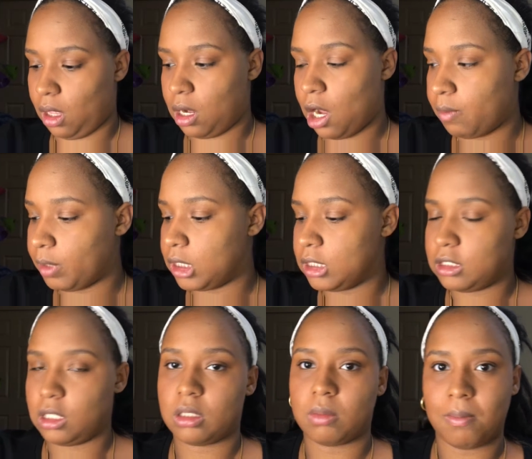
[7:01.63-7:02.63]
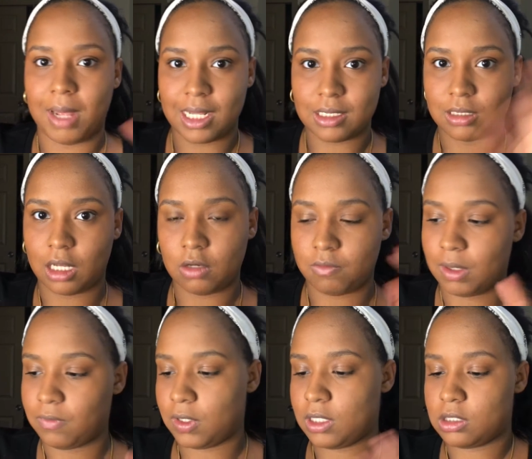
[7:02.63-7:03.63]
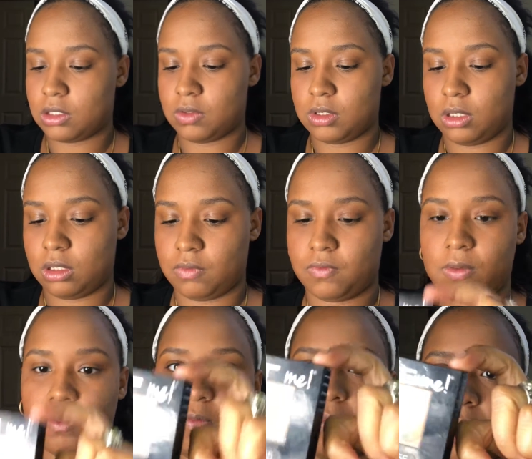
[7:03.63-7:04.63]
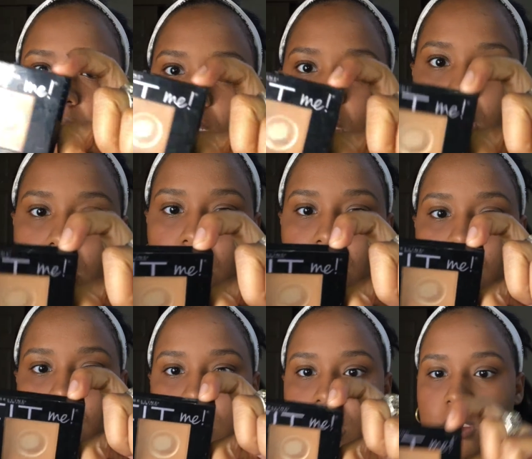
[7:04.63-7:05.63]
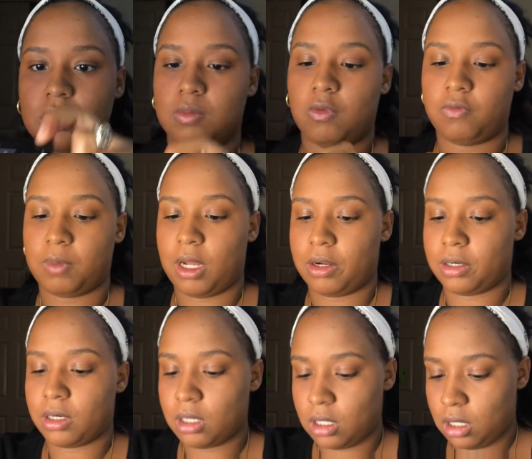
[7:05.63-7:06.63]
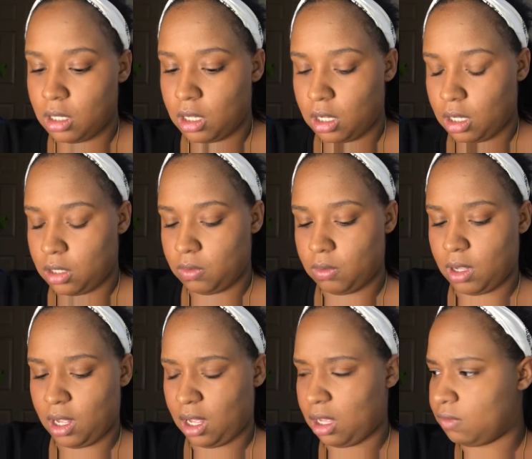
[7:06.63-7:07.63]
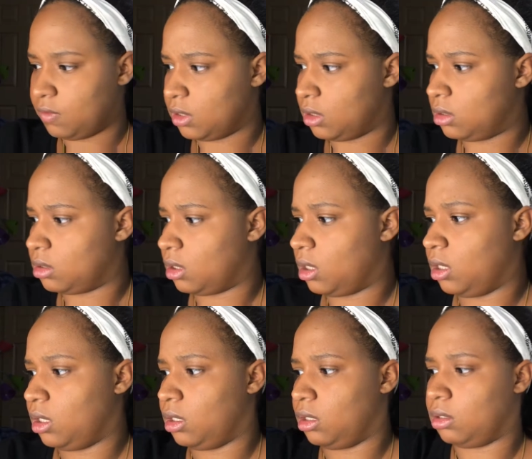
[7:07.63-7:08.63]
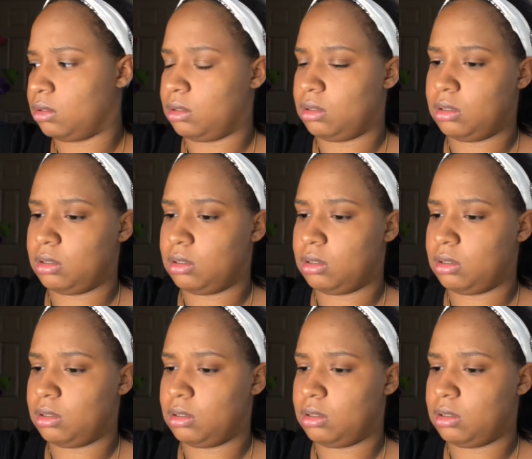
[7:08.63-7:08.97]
Now I'm gonna set the matte side of my face using the Fit Me Set and Smooth powder. I don't have like a